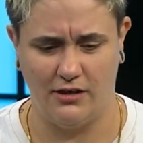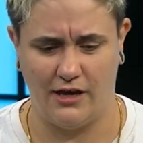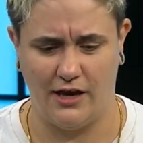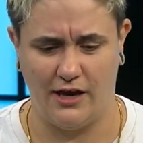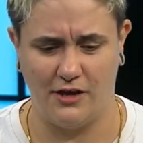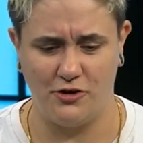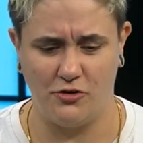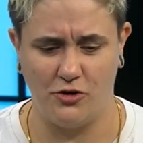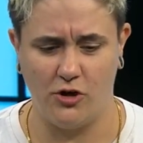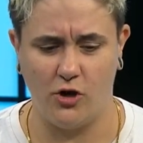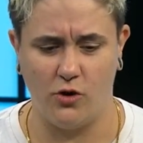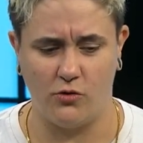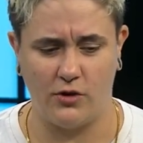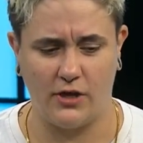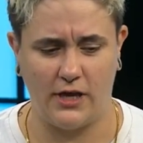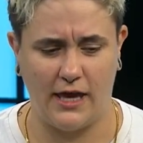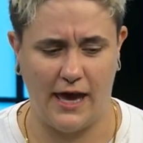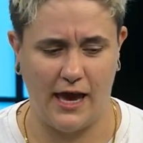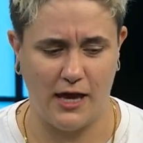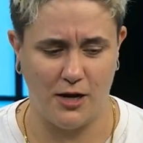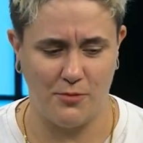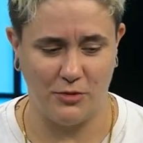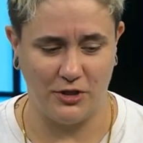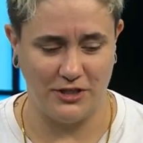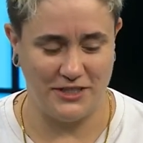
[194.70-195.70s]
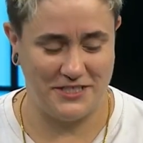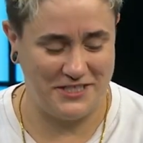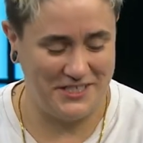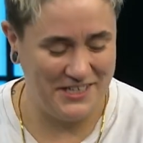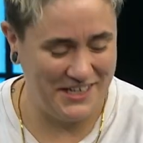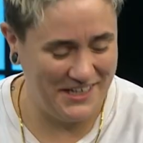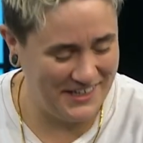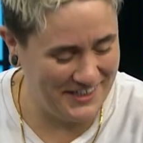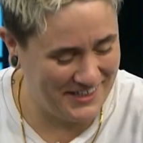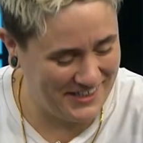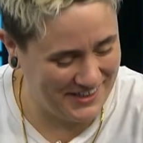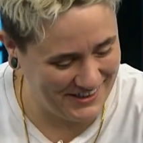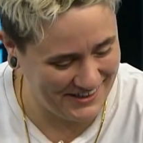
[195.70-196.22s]
I don't know,
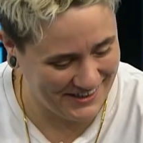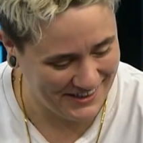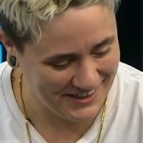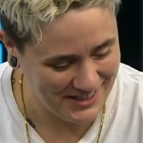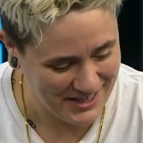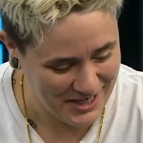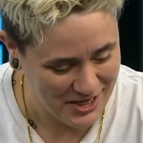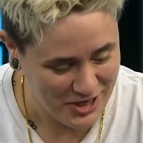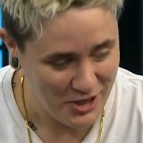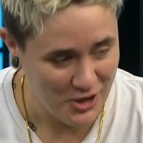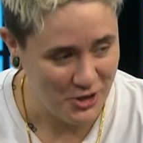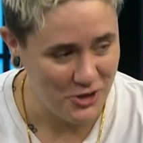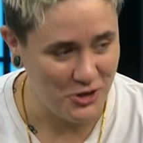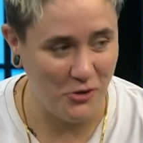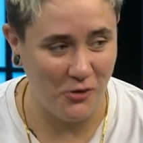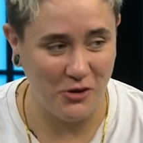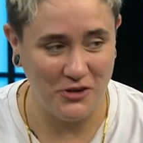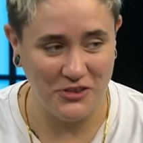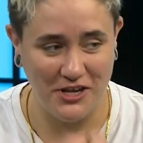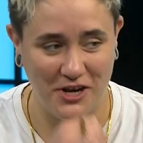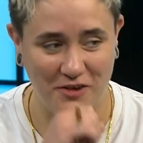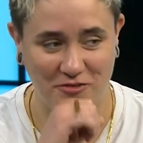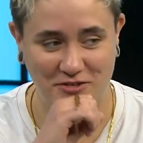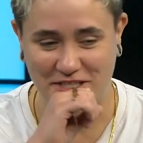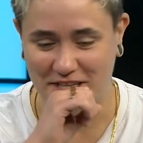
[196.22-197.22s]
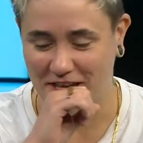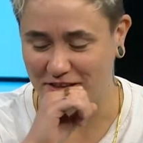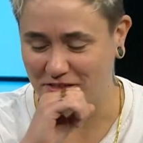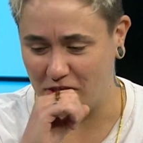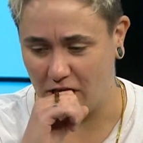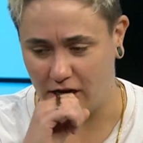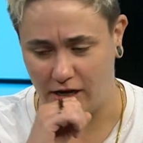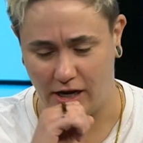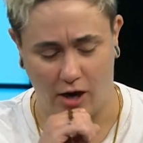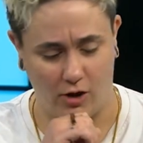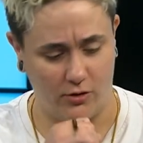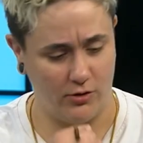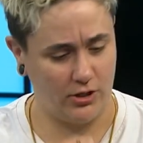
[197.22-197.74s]
cannibalistic. Yeah. Knowing that I've said
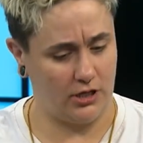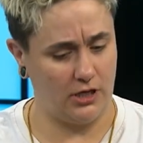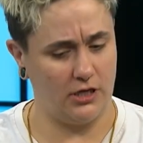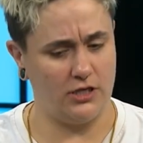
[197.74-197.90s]
that now, like,